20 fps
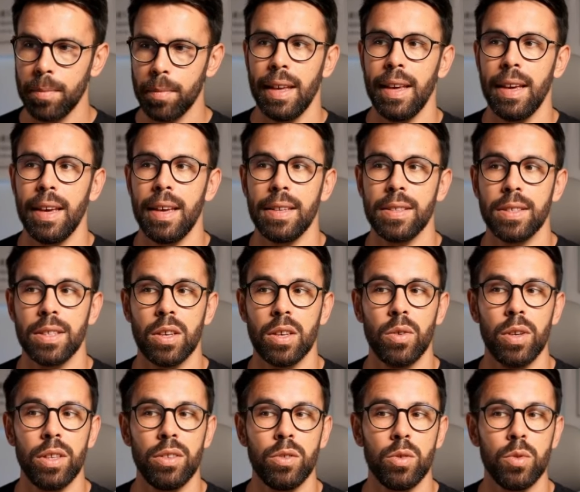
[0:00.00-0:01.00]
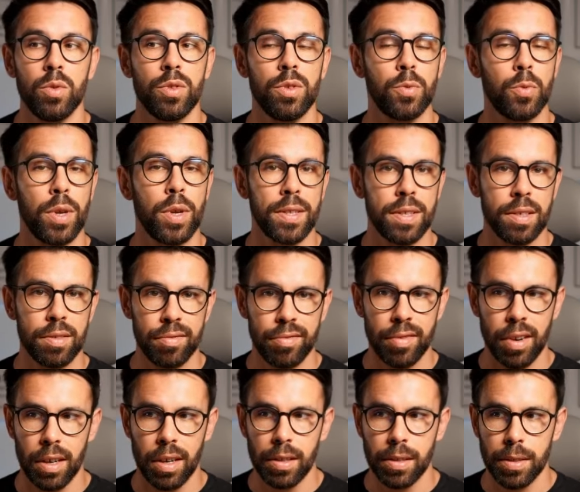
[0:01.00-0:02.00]
is going to the recent
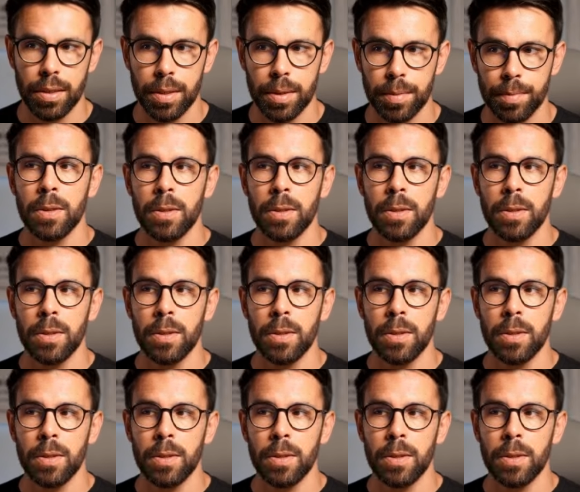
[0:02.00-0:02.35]
files.